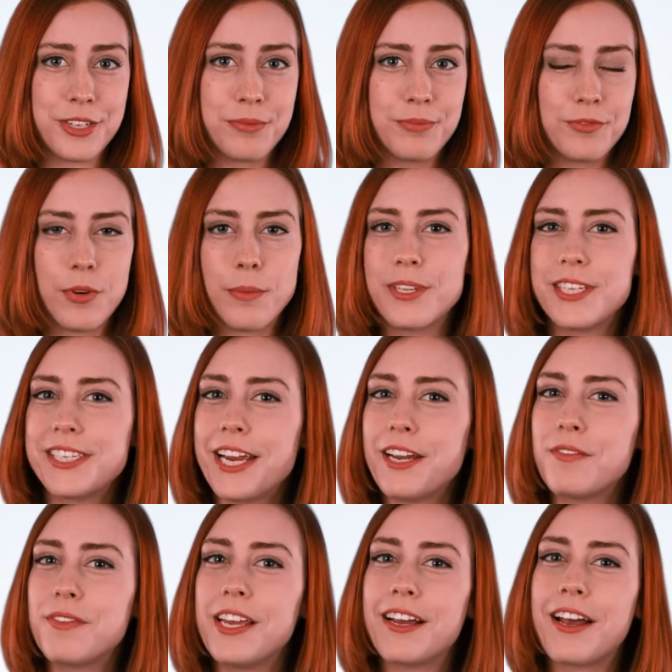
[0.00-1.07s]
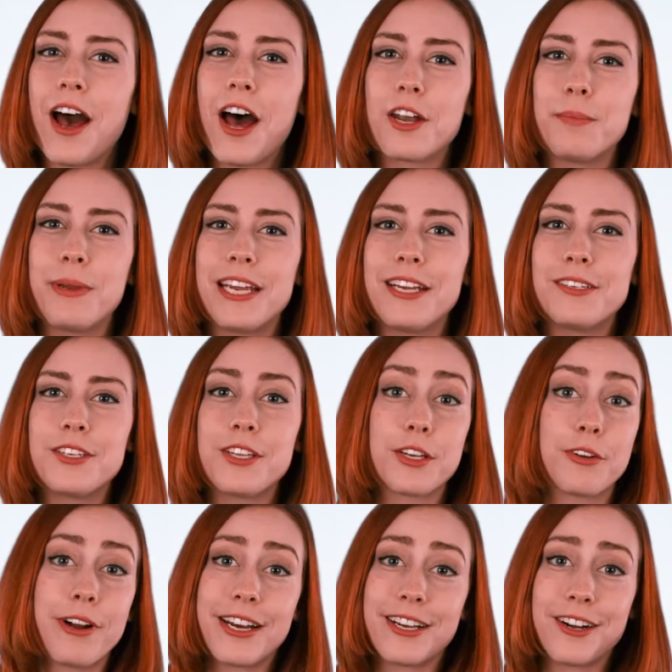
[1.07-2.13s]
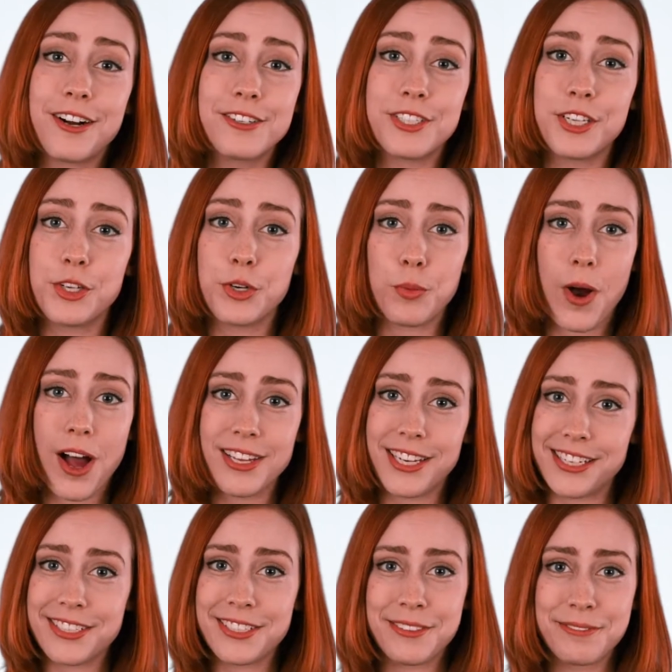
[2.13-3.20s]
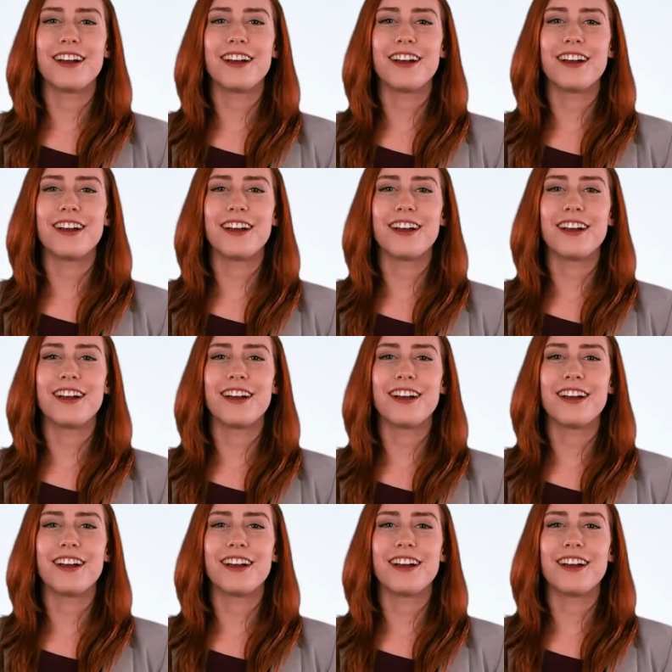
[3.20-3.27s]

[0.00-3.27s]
from the state of the economy to the credit cards in your wallet.